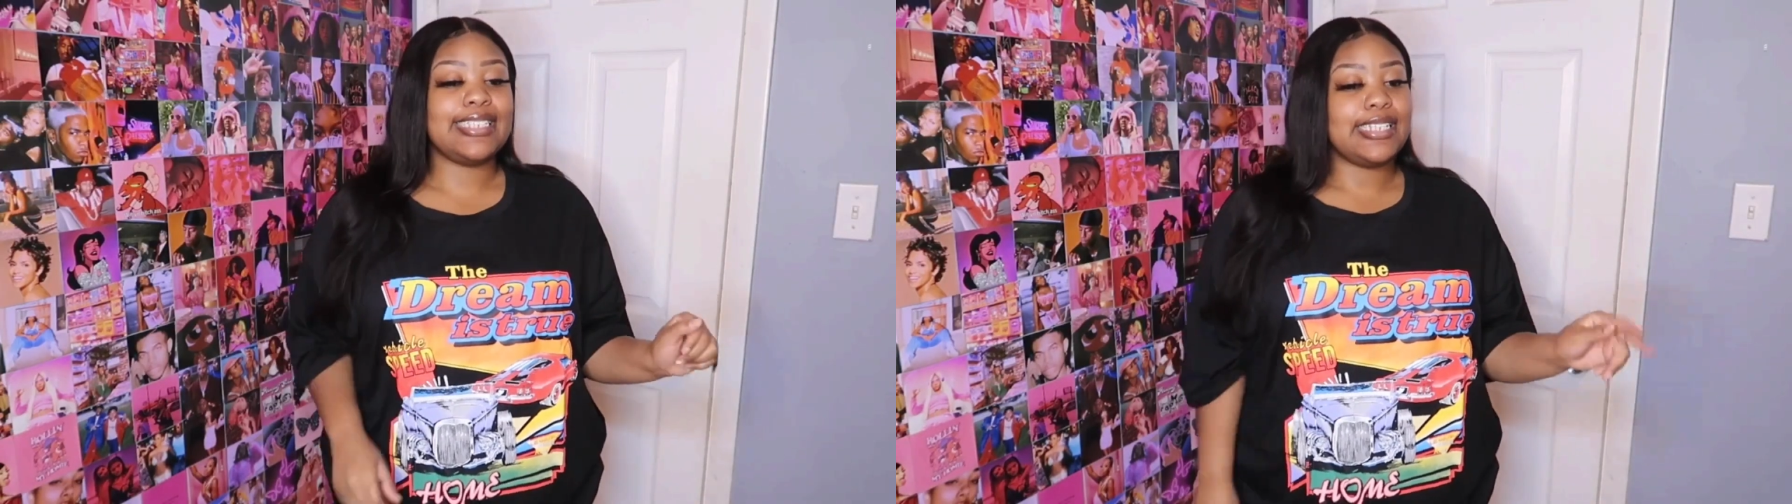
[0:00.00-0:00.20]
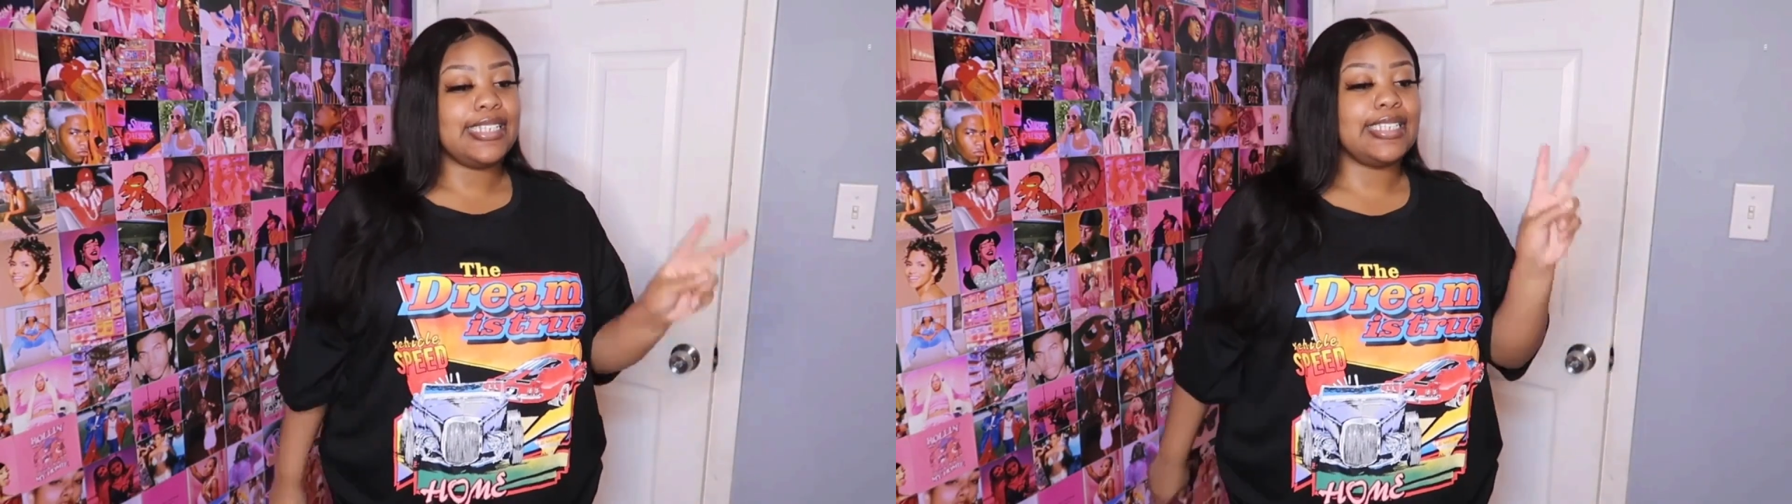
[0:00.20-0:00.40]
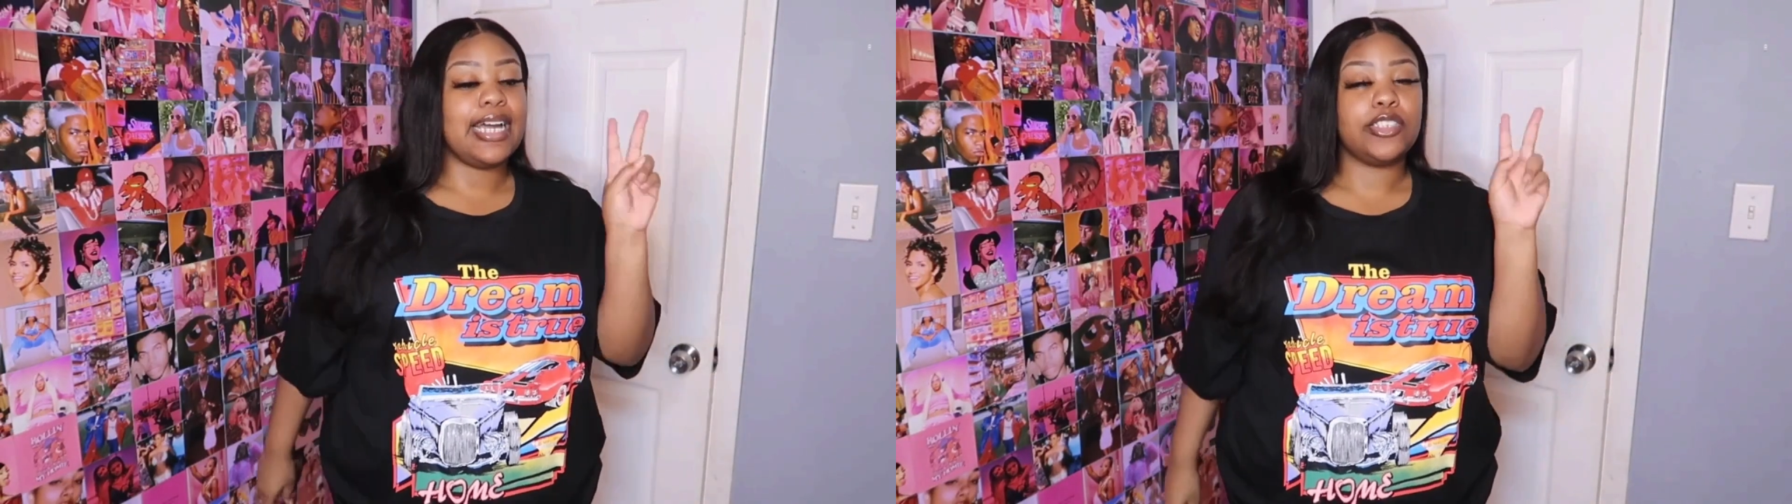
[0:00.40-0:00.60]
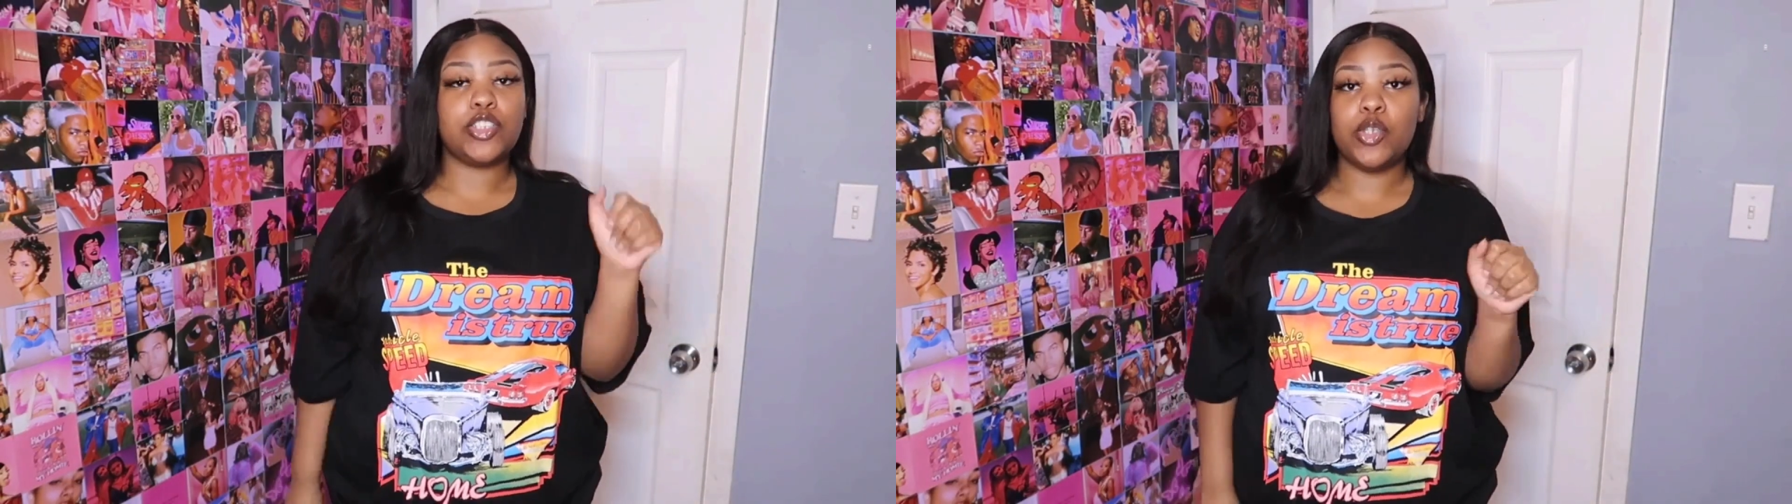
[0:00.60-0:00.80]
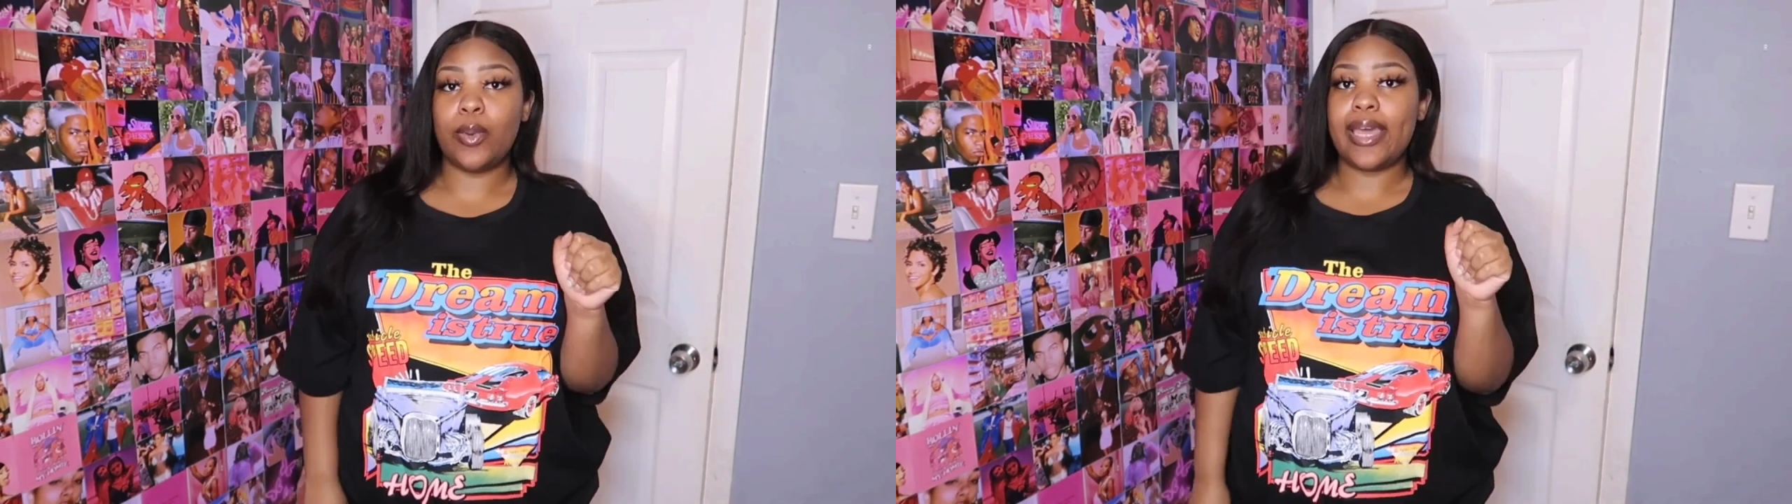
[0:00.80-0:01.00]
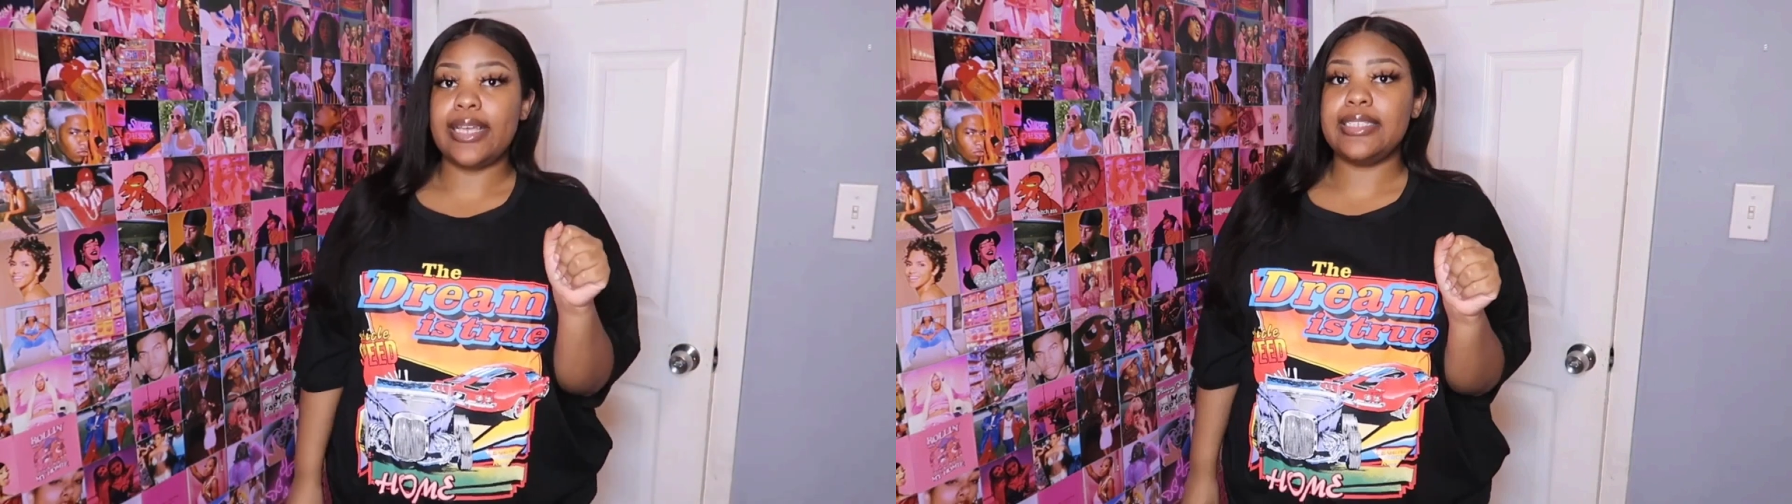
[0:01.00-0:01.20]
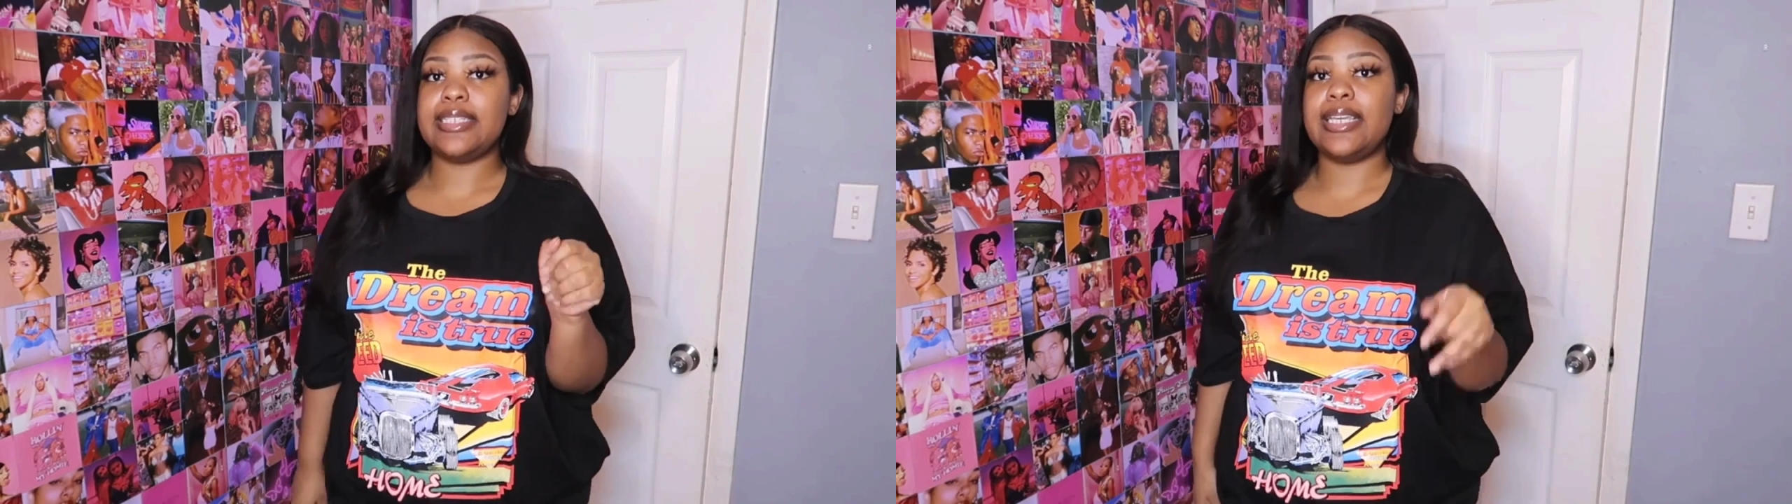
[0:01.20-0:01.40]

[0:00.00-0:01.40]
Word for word: in a size 2X,